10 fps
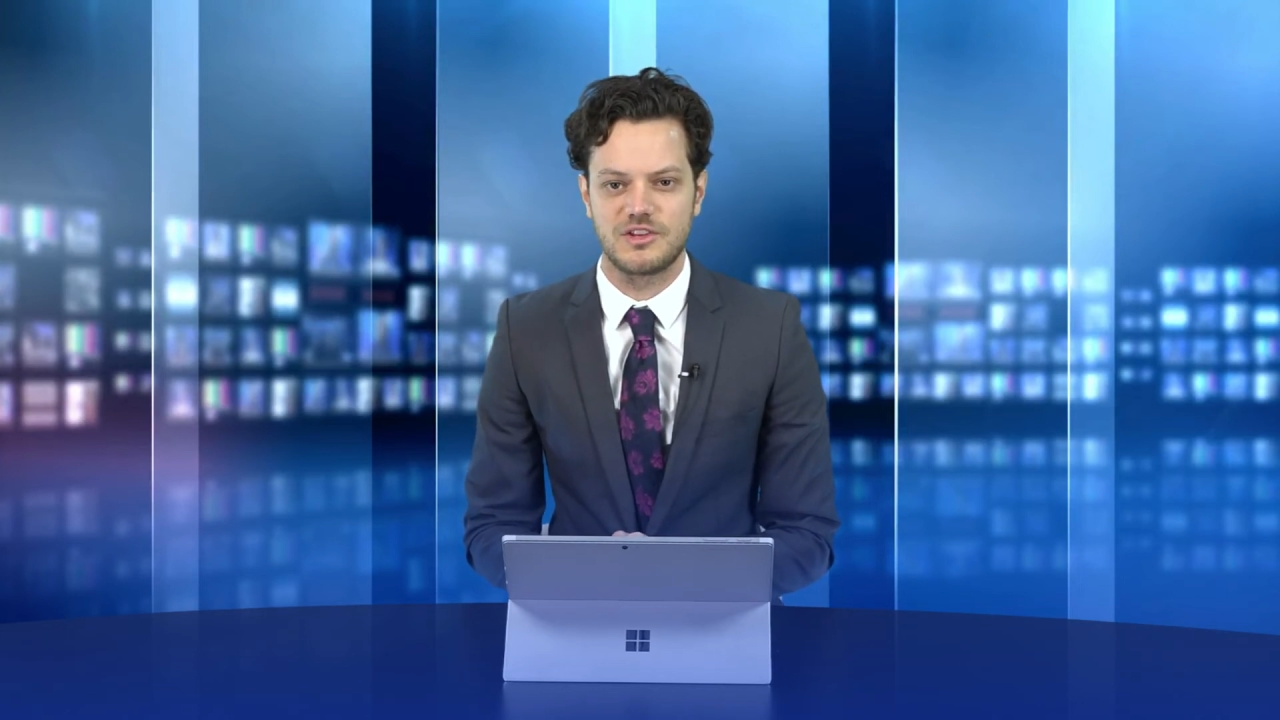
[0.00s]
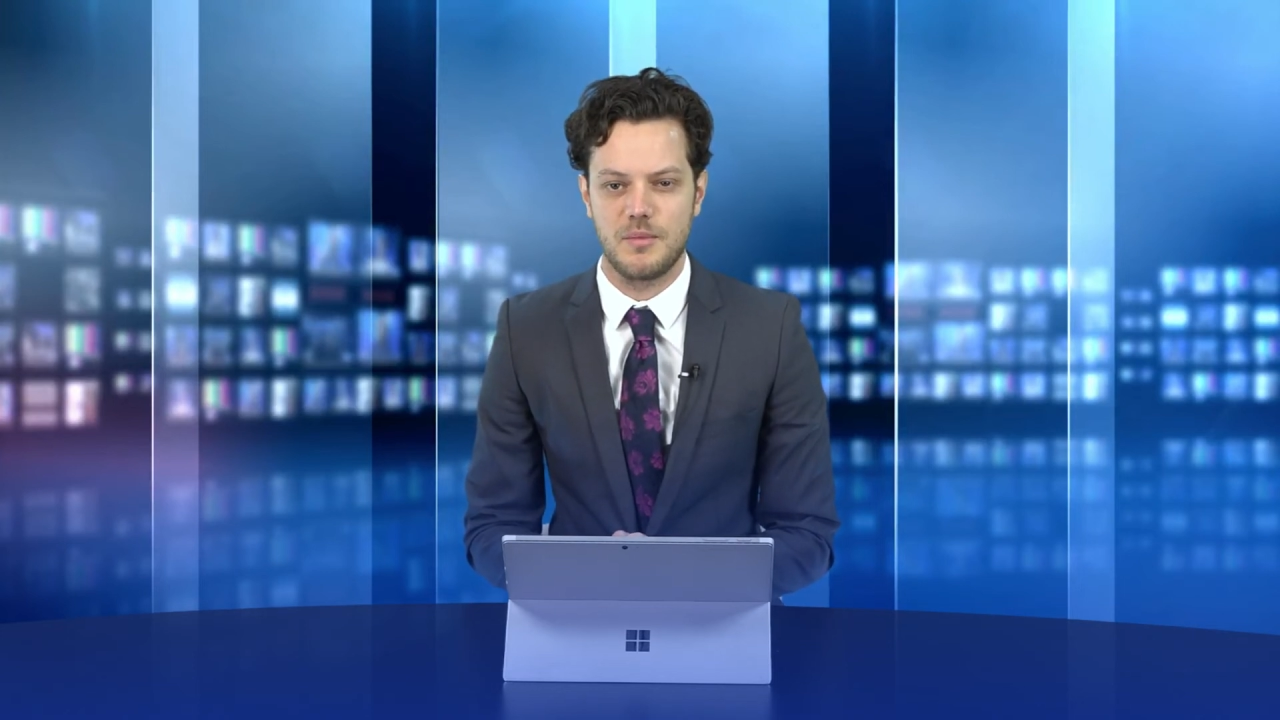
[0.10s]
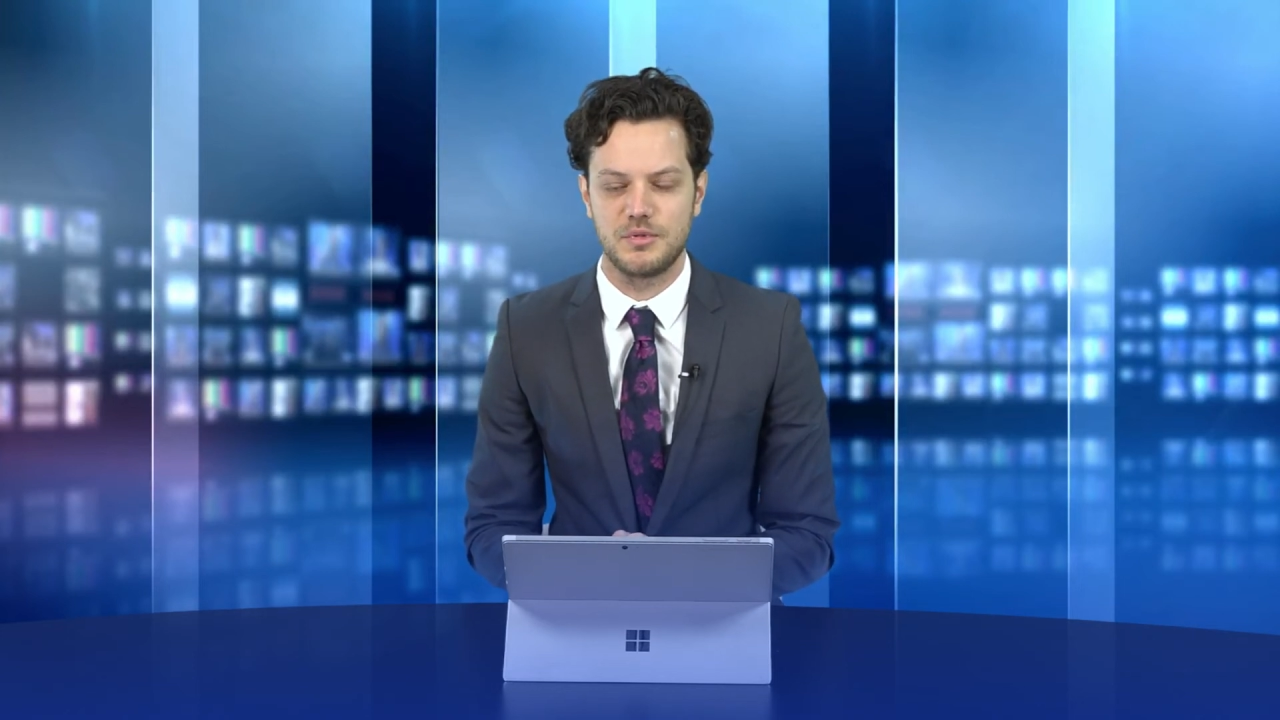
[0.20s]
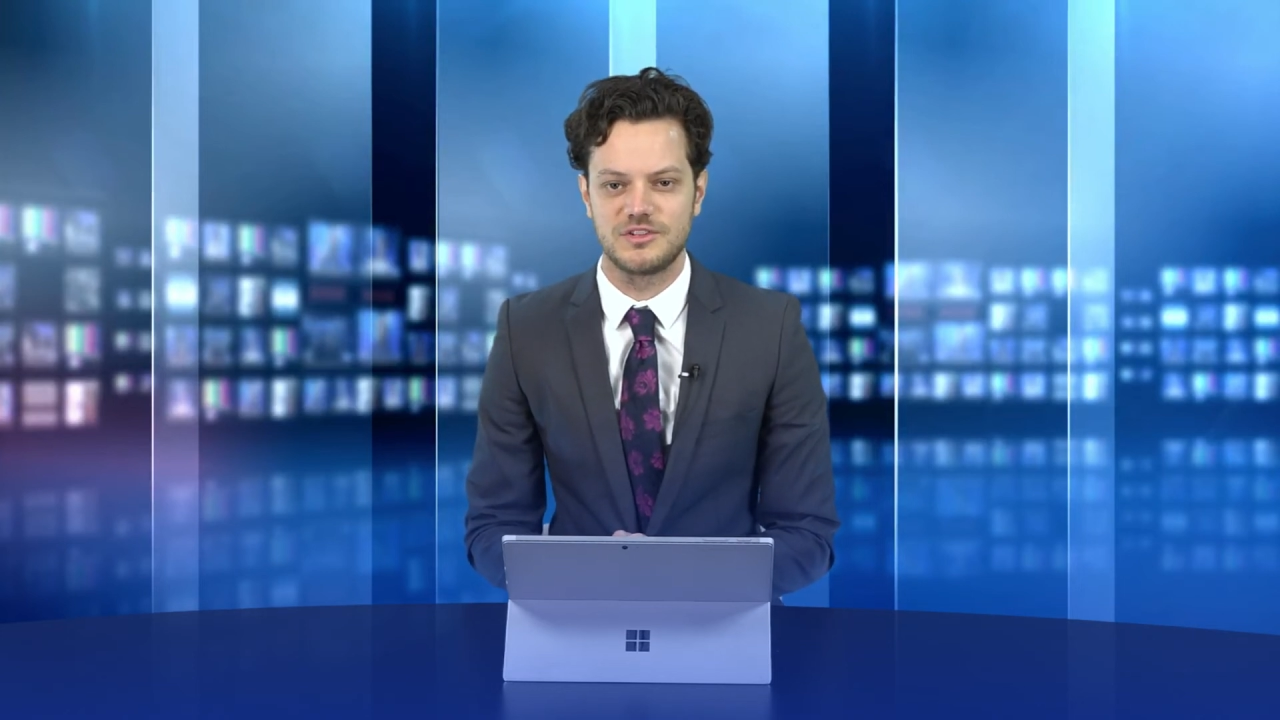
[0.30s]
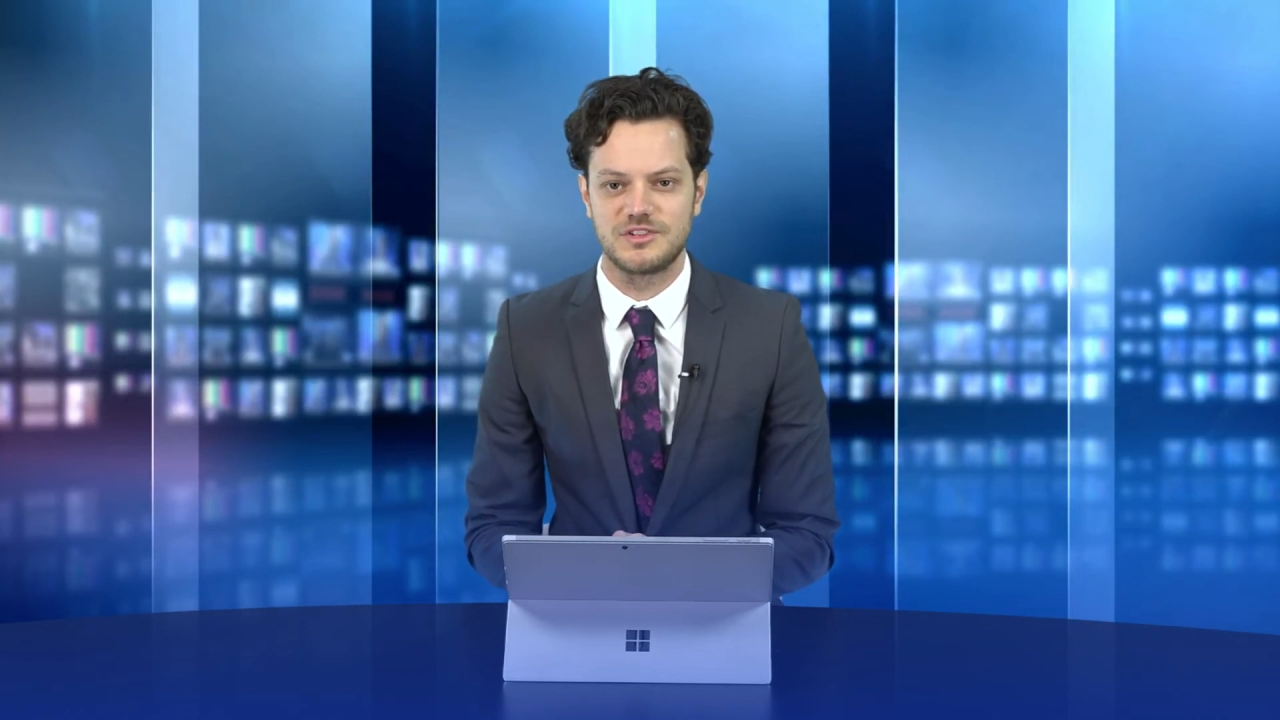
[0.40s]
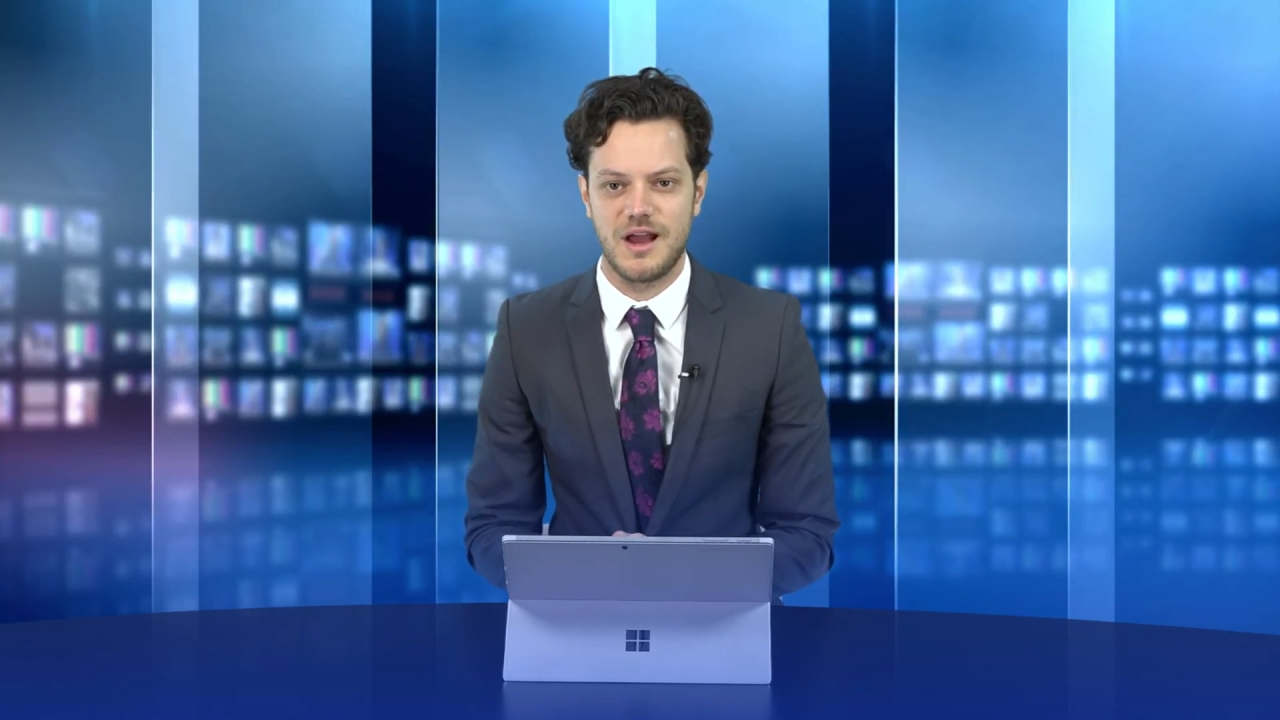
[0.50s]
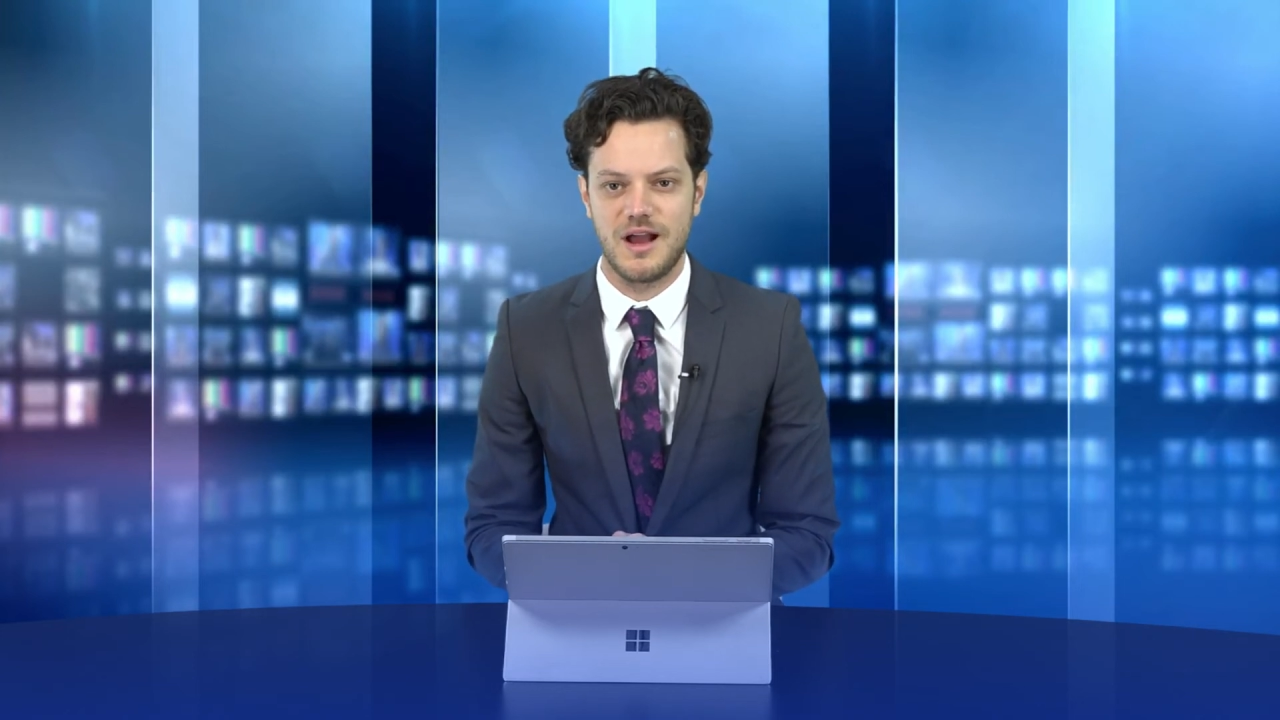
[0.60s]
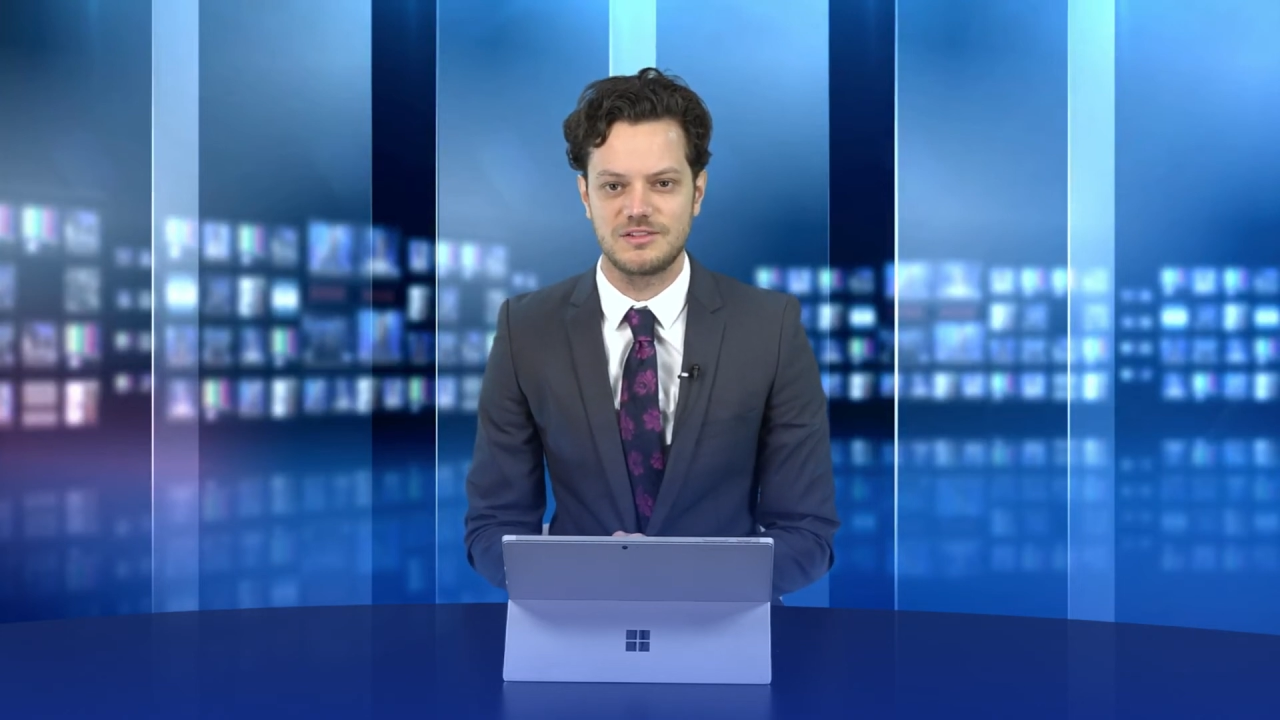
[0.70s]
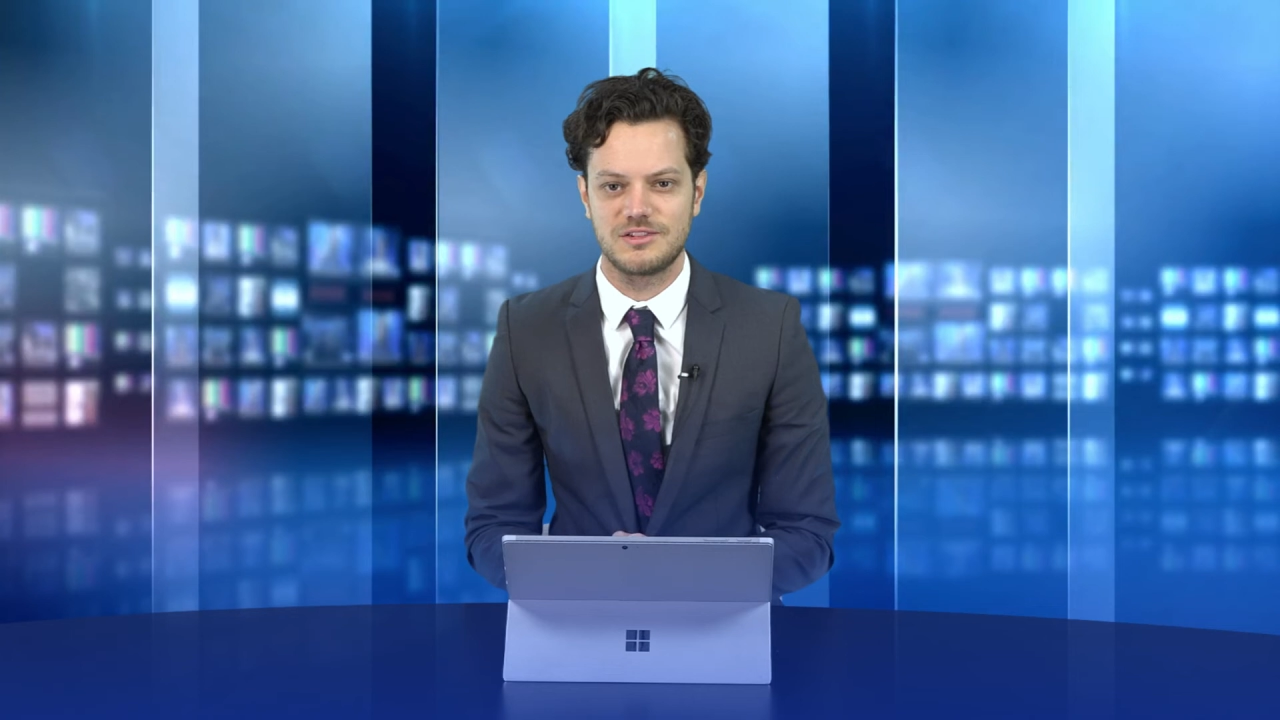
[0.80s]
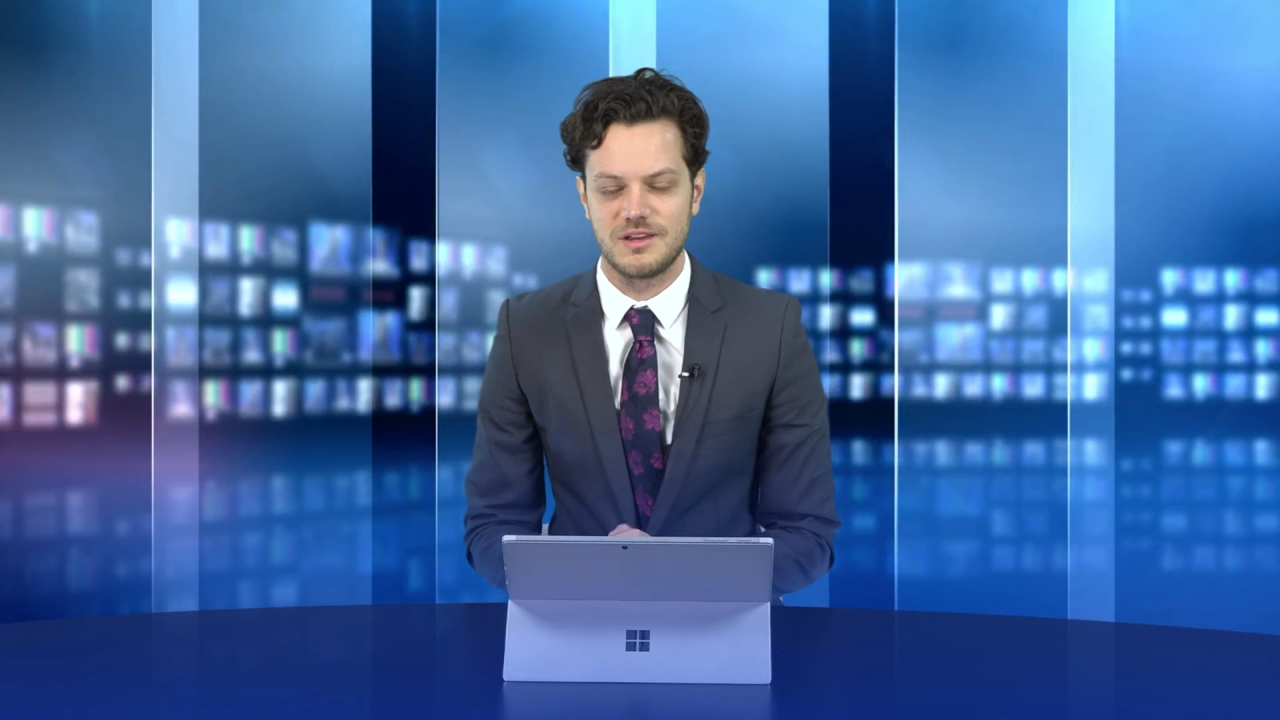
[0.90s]
couple of
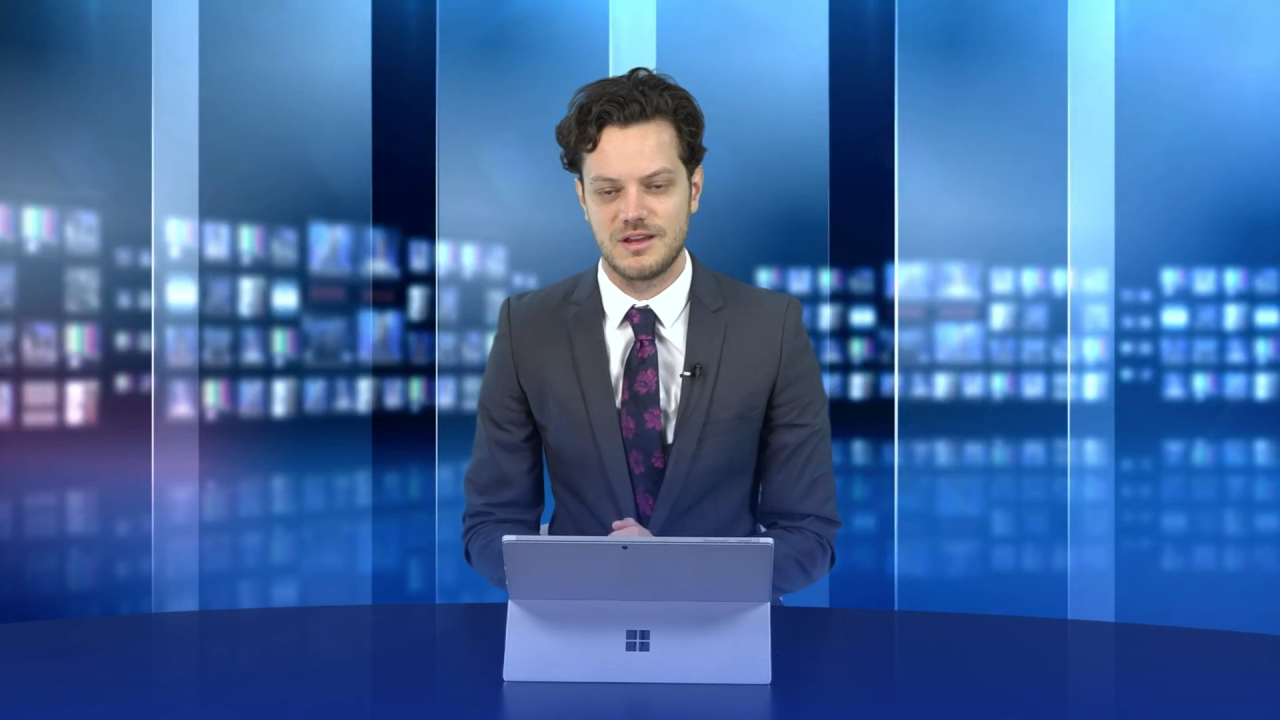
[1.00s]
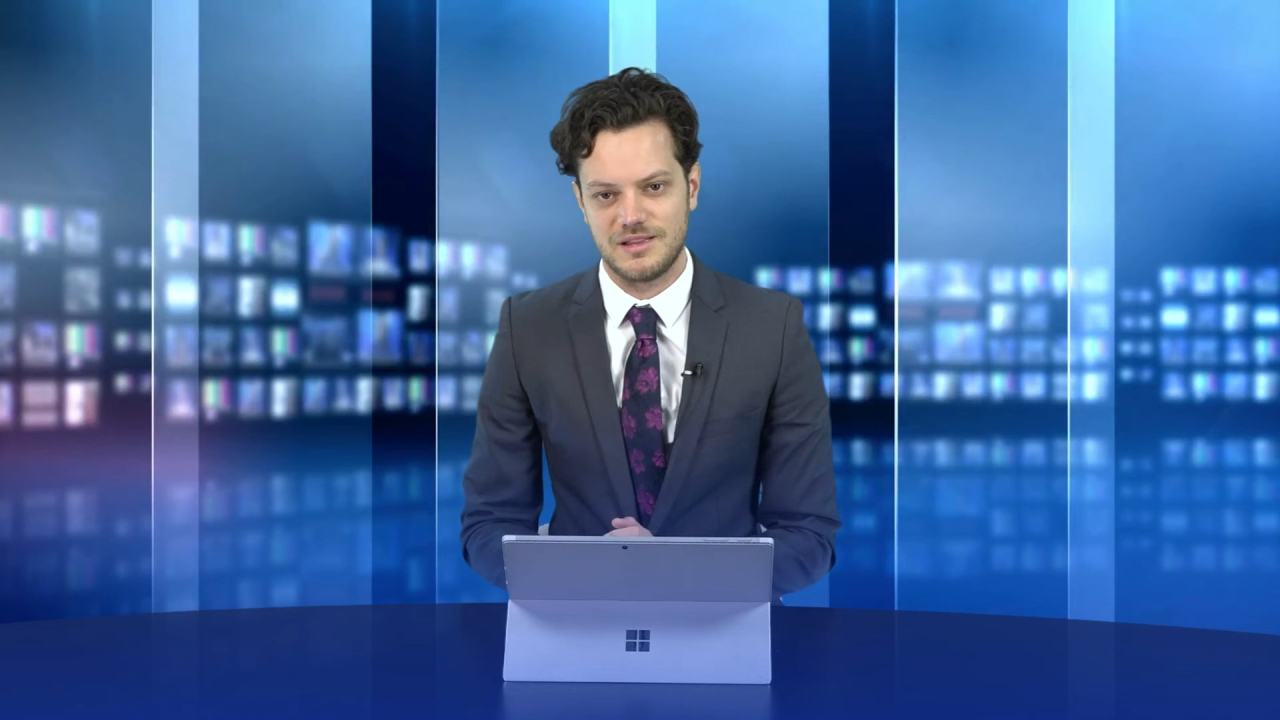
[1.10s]
starts.